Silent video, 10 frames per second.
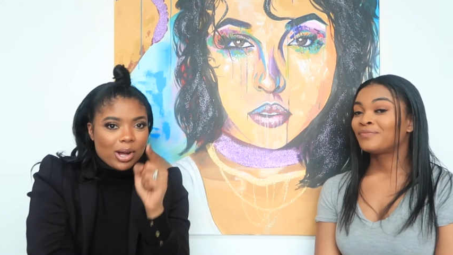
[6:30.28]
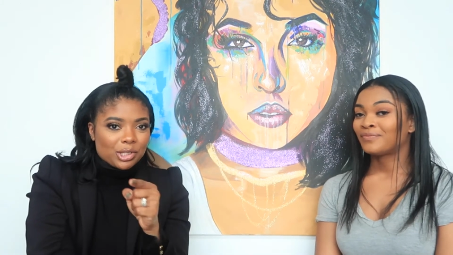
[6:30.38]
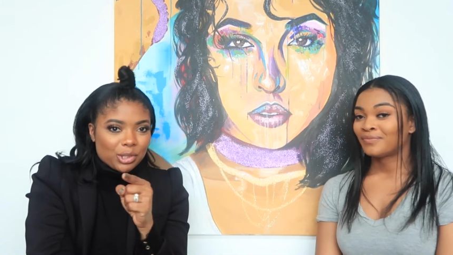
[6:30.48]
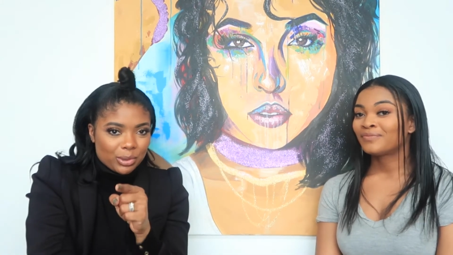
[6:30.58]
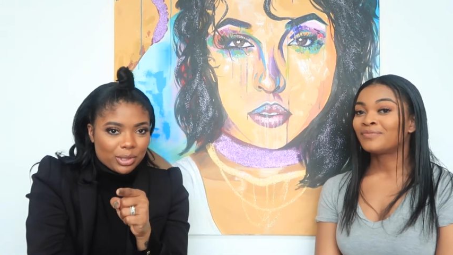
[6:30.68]

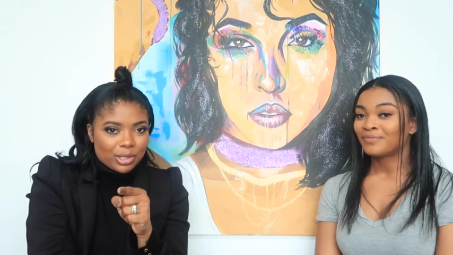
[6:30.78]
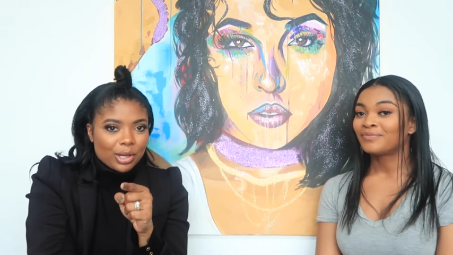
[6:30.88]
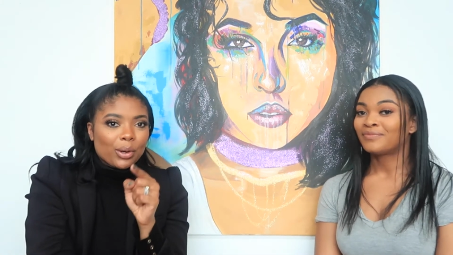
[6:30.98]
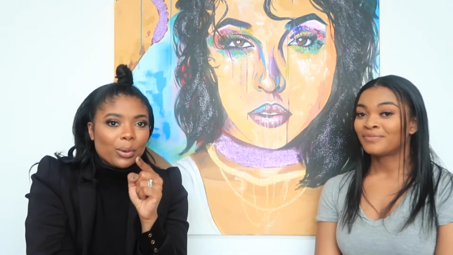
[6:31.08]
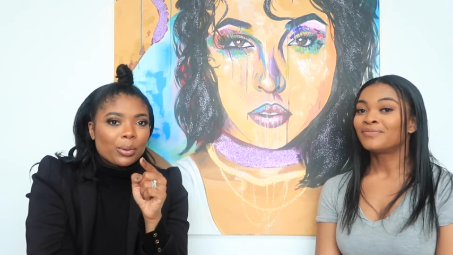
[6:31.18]
Speaker 1: want you to
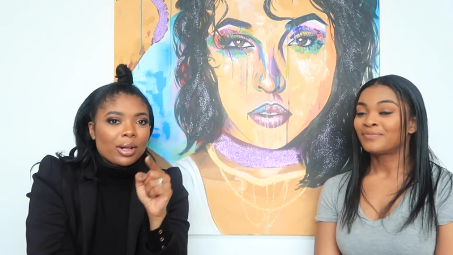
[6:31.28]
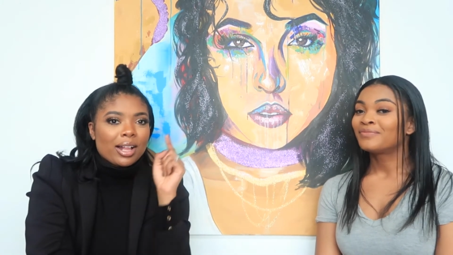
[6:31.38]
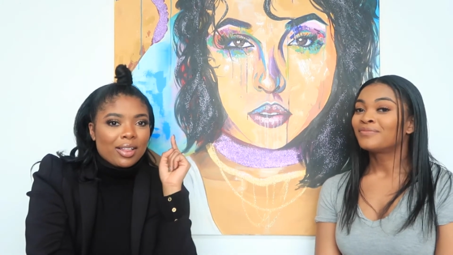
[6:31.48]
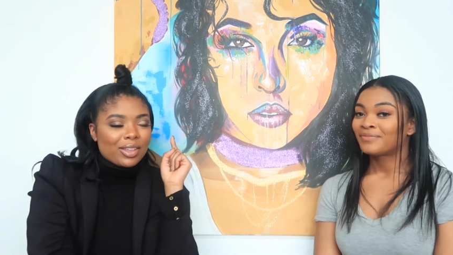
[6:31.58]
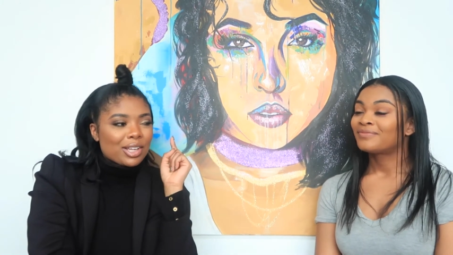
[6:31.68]
know.
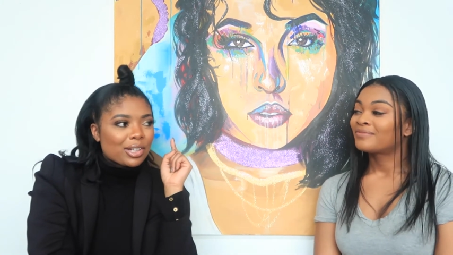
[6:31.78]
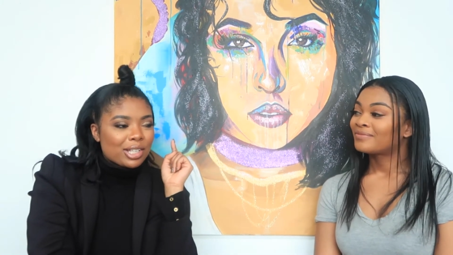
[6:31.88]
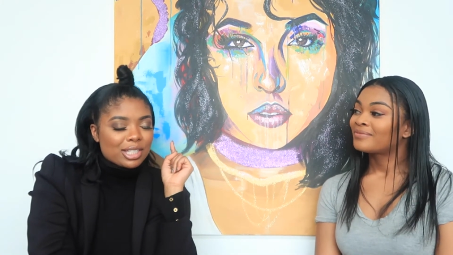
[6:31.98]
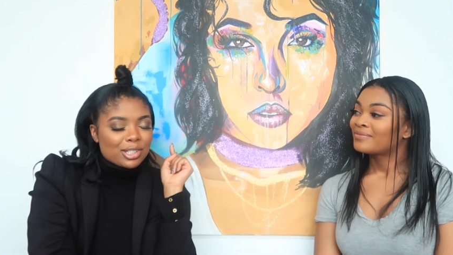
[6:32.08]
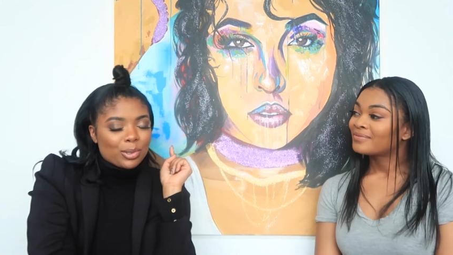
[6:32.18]
They're
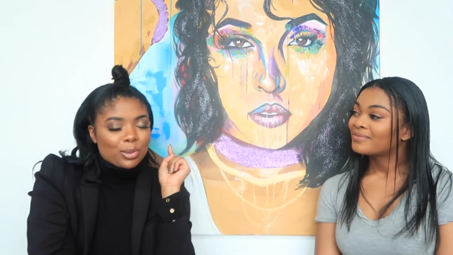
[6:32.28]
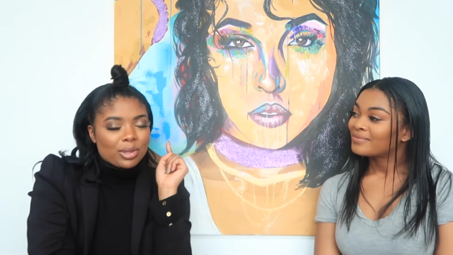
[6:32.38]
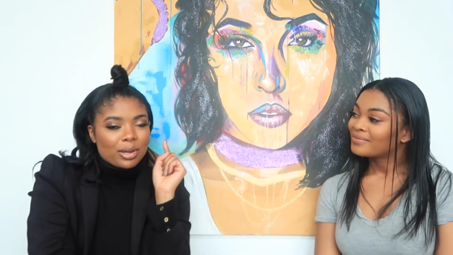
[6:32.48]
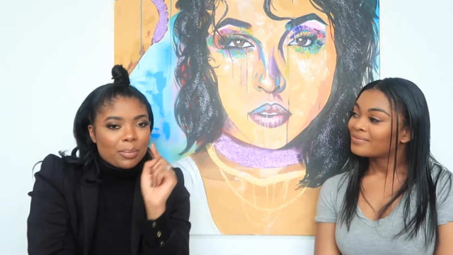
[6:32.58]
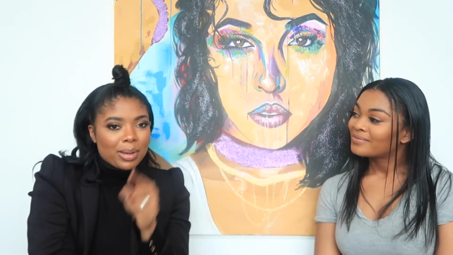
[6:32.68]
gonna show
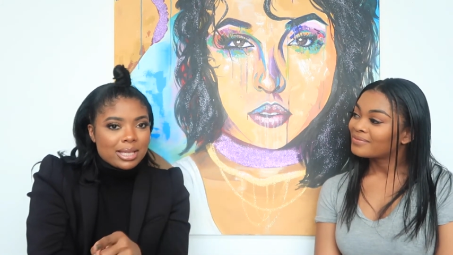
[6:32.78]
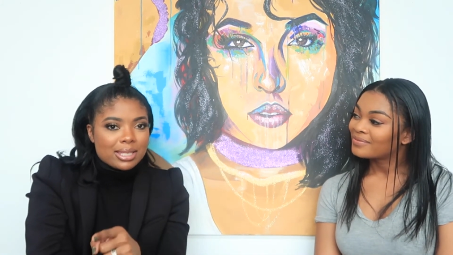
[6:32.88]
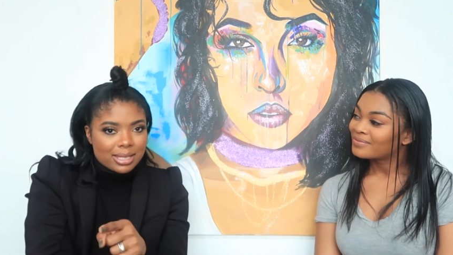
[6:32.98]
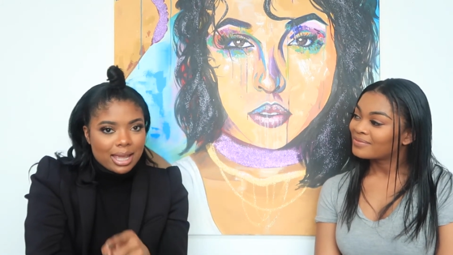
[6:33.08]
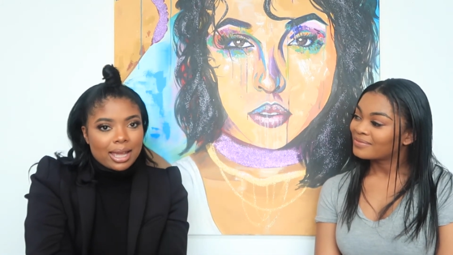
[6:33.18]
you their
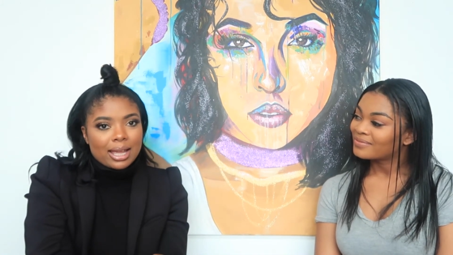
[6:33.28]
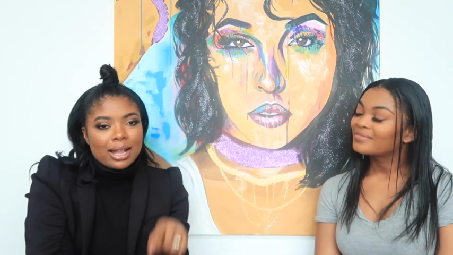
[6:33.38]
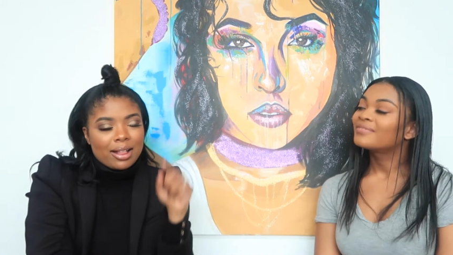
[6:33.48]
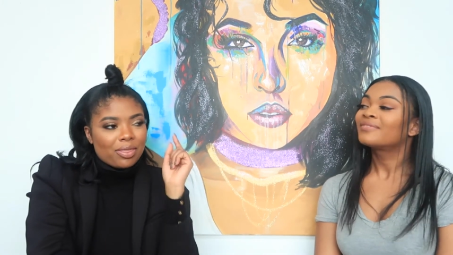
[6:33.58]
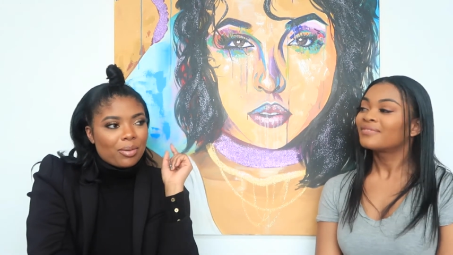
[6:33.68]
best
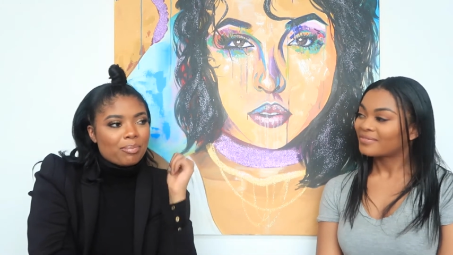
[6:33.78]
day the